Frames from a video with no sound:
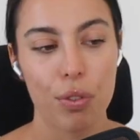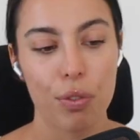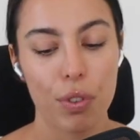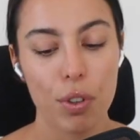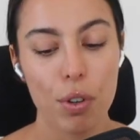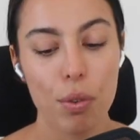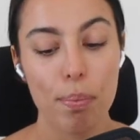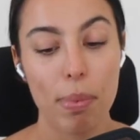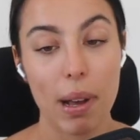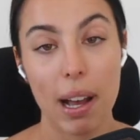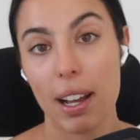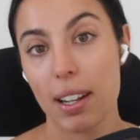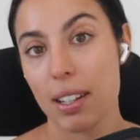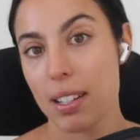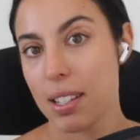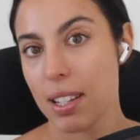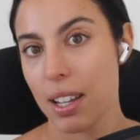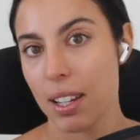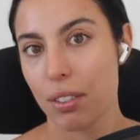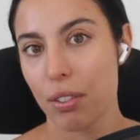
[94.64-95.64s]
You feel bad
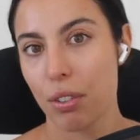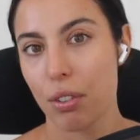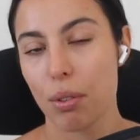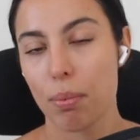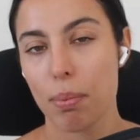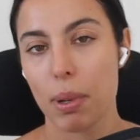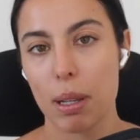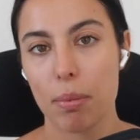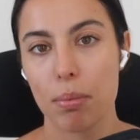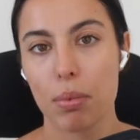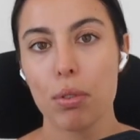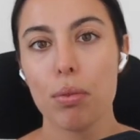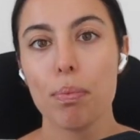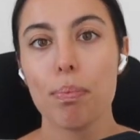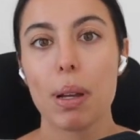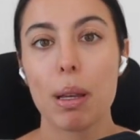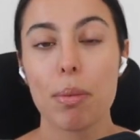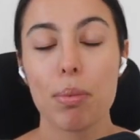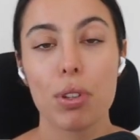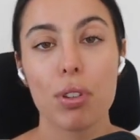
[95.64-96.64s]
saying no to people.
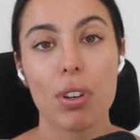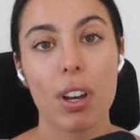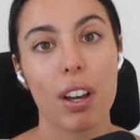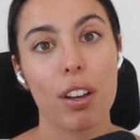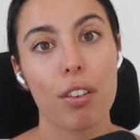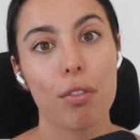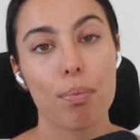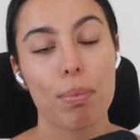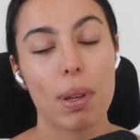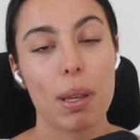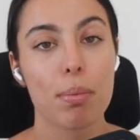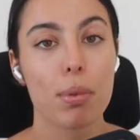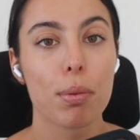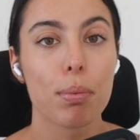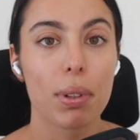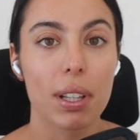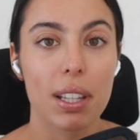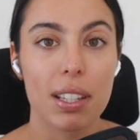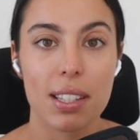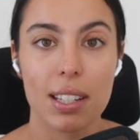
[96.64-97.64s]
Maybe you have
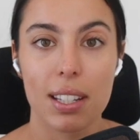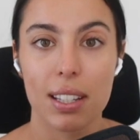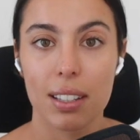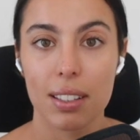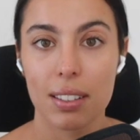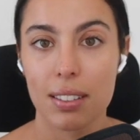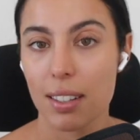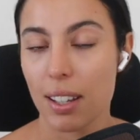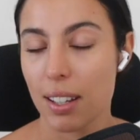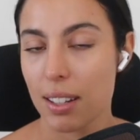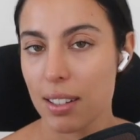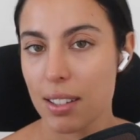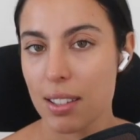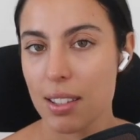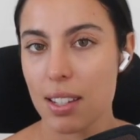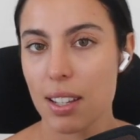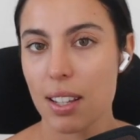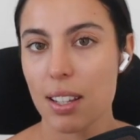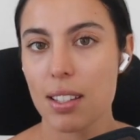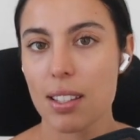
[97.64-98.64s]
people-pleasing
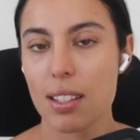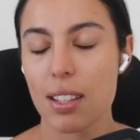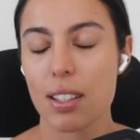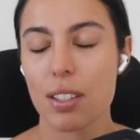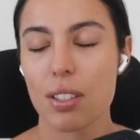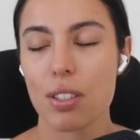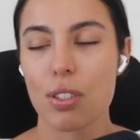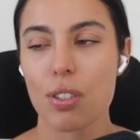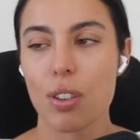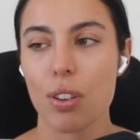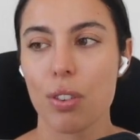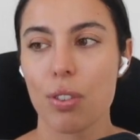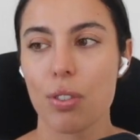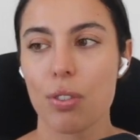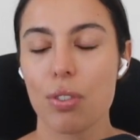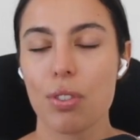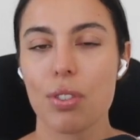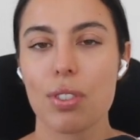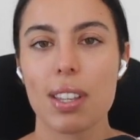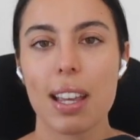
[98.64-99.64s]
tendencies, and so
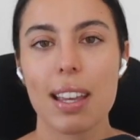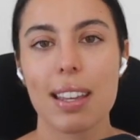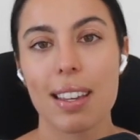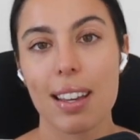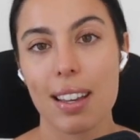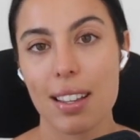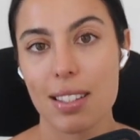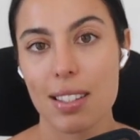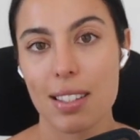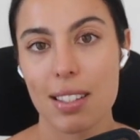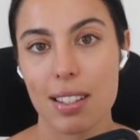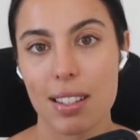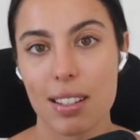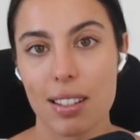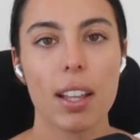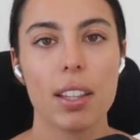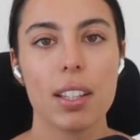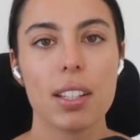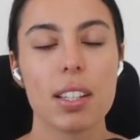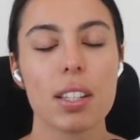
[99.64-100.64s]
you say yes.
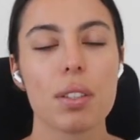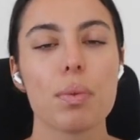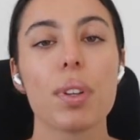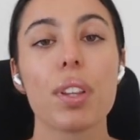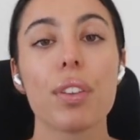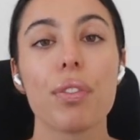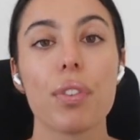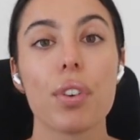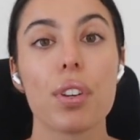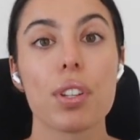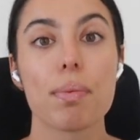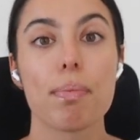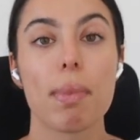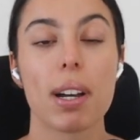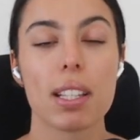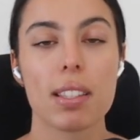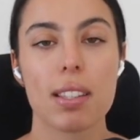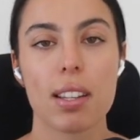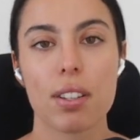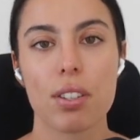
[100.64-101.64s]
And this is where the first
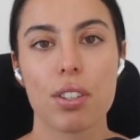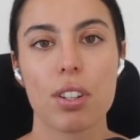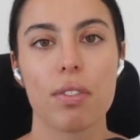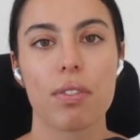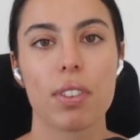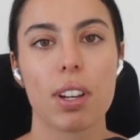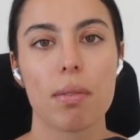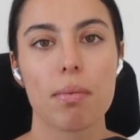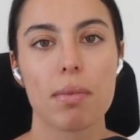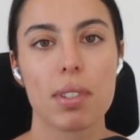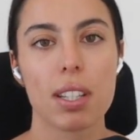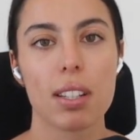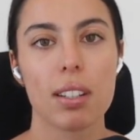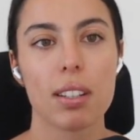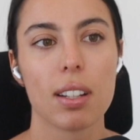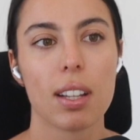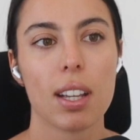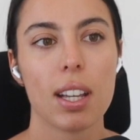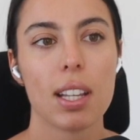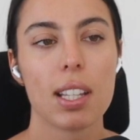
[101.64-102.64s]
mindset shift comes
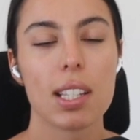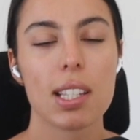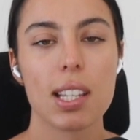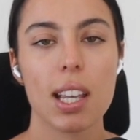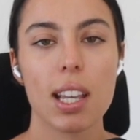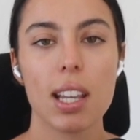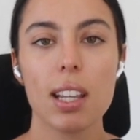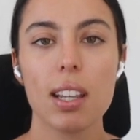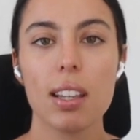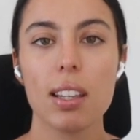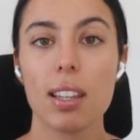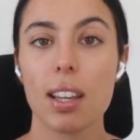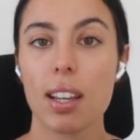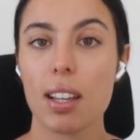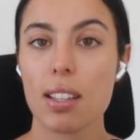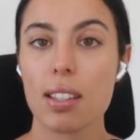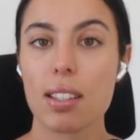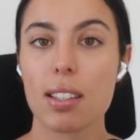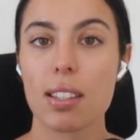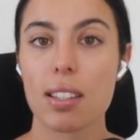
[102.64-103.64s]
in. Saying
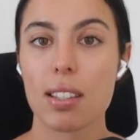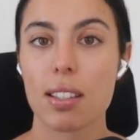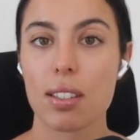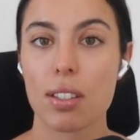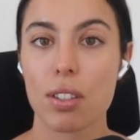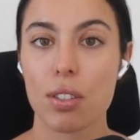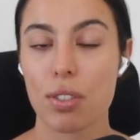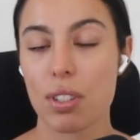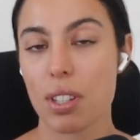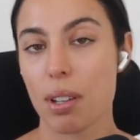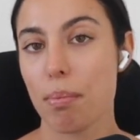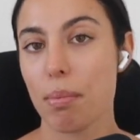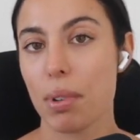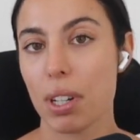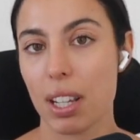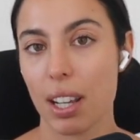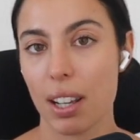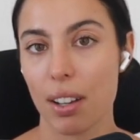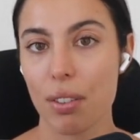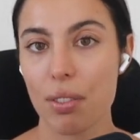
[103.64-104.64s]
yes to
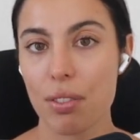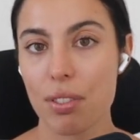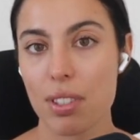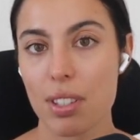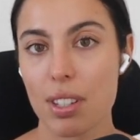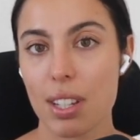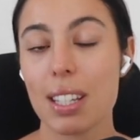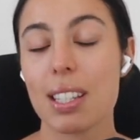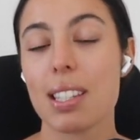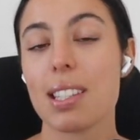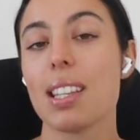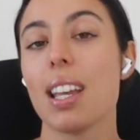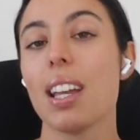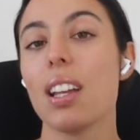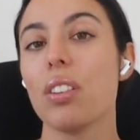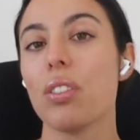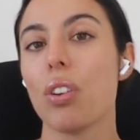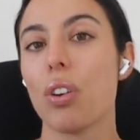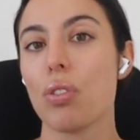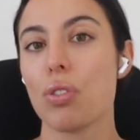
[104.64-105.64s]
somebody else is
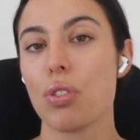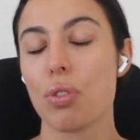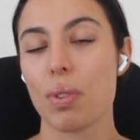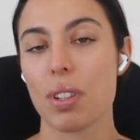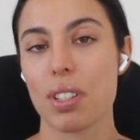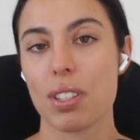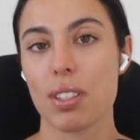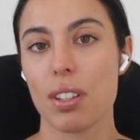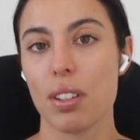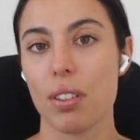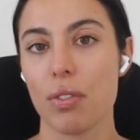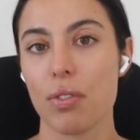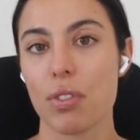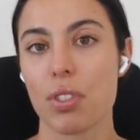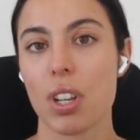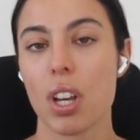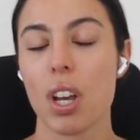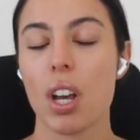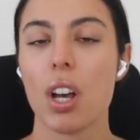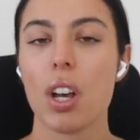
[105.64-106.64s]
saying no to ourselves.